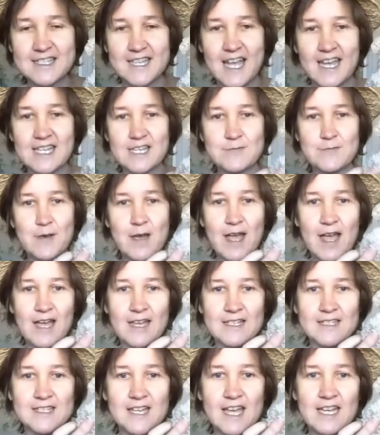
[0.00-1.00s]
Teddy bear,
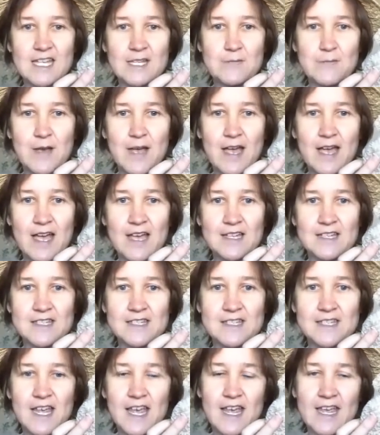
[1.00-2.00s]
teddy bear,
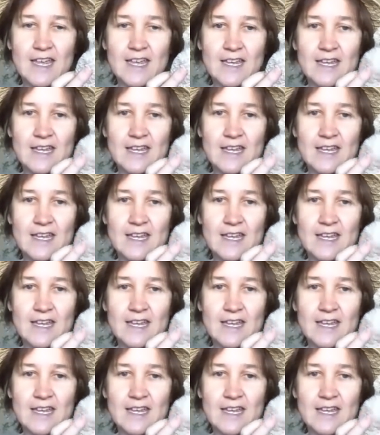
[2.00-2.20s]
say